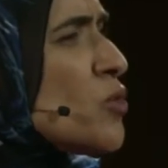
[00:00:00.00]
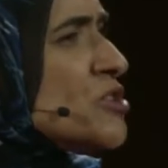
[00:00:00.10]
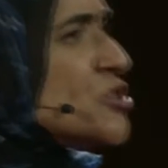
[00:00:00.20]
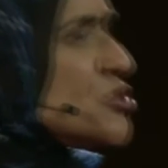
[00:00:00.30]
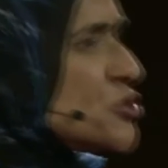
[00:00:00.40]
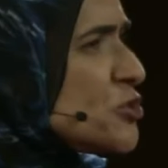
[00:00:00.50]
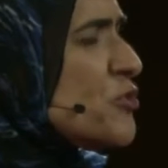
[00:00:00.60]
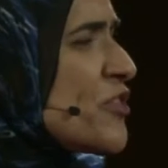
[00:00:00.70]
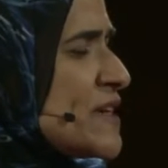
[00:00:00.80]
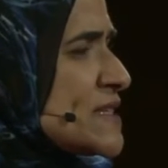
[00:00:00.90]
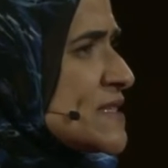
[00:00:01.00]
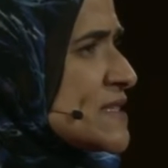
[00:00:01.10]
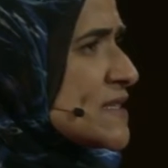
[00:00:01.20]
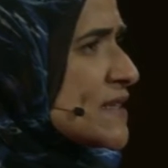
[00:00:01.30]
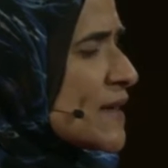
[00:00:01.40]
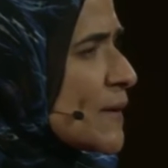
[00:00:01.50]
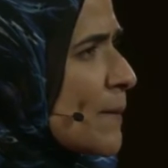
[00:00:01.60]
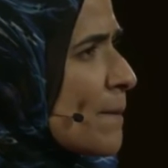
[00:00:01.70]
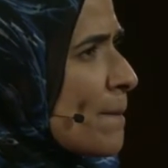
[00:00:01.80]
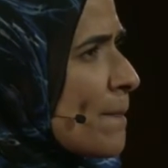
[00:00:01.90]
would do this?
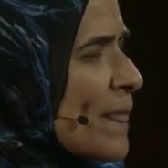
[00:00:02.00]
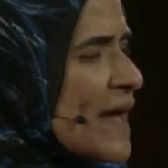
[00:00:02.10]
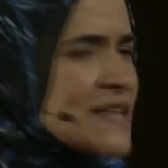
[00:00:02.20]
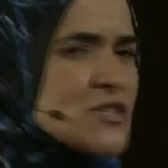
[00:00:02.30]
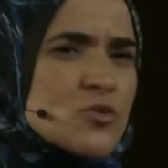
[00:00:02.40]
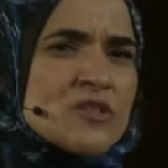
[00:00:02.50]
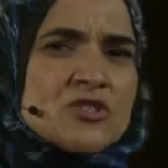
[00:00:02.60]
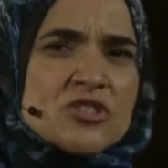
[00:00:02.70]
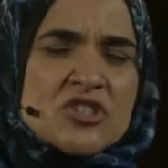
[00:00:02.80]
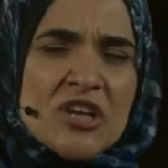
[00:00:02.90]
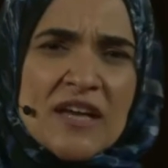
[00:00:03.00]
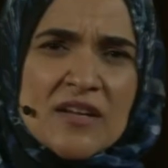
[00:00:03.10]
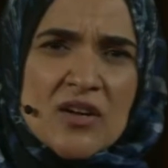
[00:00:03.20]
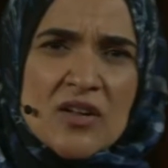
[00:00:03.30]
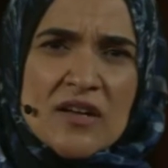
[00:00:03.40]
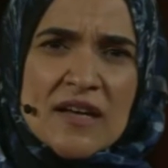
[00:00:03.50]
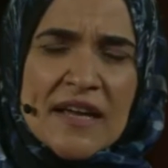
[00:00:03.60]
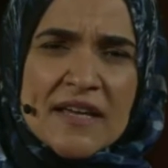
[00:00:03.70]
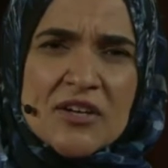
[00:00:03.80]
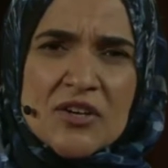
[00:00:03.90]
And I switched the channel, and
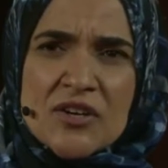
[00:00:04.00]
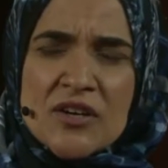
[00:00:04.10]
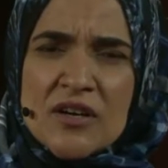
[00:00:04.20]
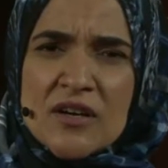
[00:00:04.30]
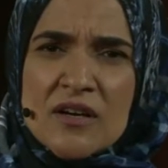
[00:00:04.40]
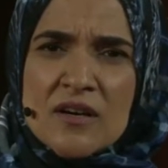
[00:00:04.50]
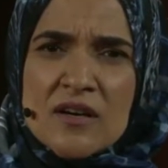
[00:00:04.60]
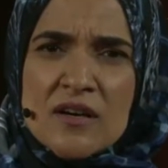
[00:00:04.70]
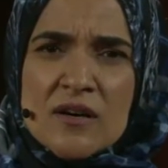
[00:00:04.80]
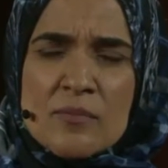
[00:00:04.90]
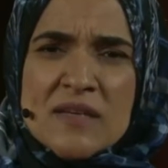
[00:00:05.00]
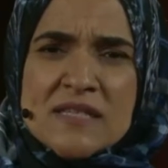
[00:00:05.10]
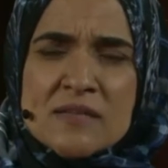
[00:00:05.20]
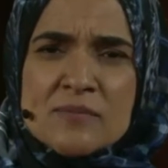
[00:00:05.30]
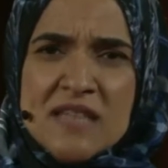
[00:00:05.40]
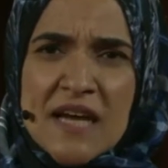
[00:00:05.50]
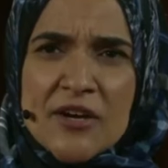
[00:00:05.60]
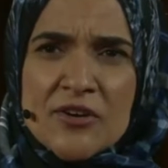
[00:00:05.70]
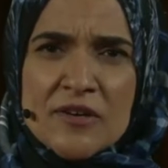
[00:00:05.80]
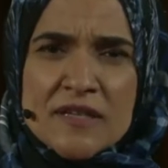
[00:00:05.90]
I hear, Muslim
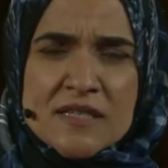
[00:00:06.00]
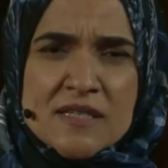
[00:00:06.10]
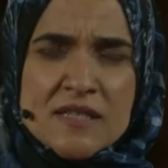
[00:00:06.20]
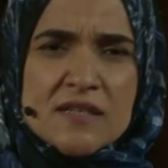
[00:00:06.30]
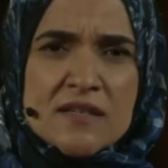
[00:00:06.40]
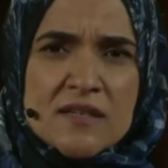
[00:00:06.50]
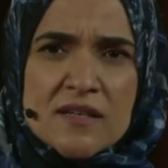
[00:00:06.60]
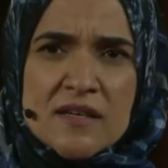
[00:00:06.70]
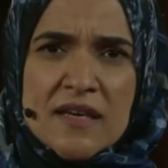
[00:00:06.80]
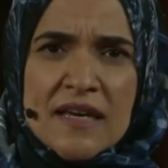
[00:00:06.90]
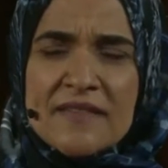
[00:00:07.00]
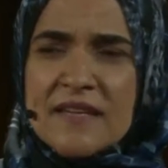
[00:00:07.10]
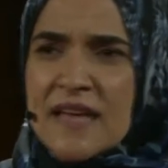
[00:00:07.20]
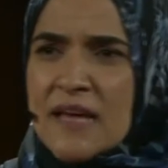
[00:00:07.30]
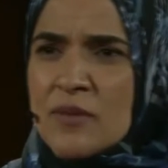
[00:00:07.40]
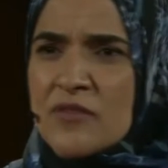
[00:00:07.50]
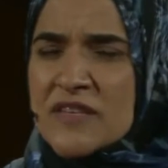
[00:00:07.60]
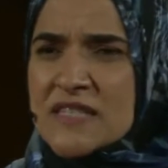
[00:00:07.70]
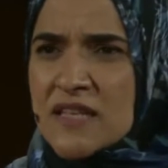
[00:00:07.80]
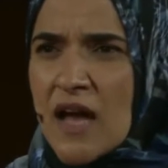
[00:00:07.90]
terrorist, in the name of
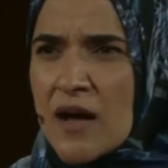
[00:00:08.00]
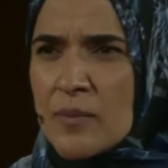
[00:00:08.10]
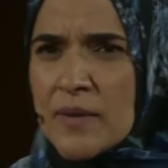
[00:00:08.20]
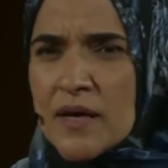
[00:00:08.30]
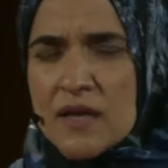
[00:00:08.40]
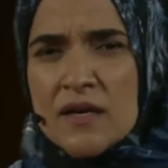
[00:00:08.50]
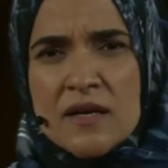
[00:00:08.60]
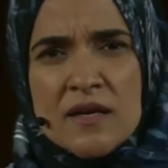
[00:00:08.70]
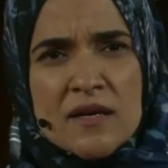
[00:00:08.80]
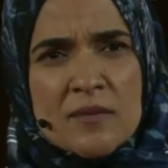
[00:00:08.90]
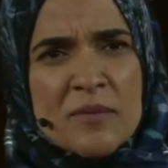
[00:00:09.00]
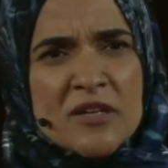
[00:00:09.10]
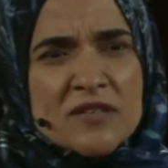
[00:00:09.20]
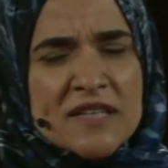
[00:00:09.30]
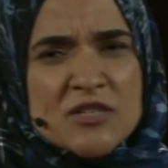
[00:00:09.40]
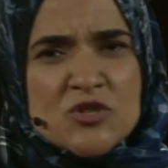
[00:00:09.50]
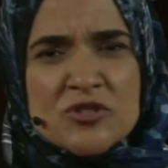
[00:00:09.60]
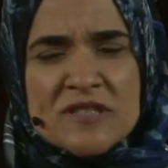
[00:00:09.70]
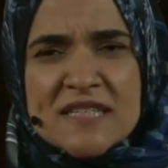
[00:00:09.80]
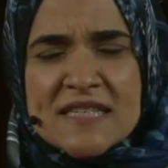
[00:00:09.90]
Islam, Middle
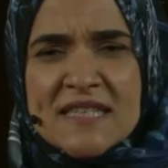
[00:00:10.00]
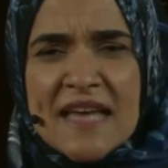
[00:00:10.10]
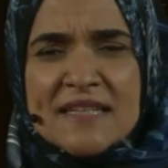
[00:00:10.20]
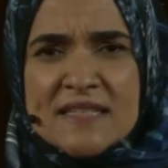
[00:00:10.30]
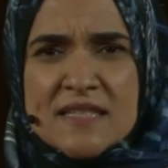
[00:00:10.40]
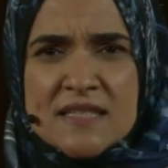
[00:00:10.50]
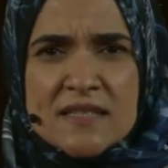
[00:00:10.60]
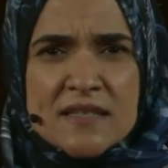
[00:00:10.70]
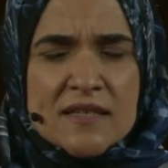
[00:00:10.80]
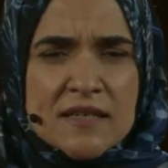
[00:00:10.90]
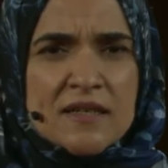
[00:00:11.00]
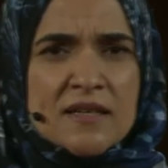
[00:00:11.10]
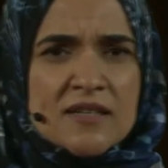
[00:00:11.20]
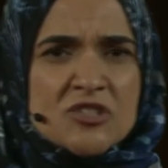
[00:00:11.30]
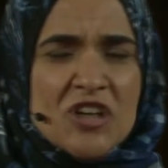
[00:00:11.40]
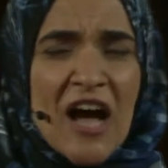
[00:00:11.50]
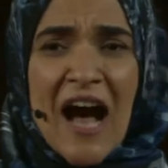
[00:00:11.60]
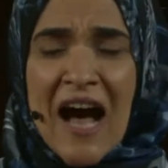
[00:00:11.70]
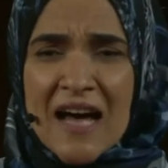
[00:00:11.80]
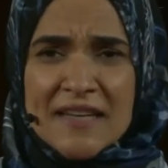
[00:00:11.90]
Eastern descent,
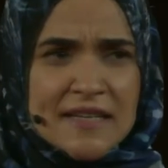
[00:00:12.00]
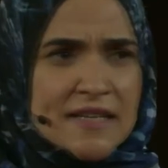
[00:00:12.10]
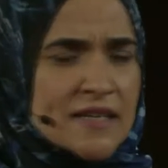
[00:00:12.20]
jihad.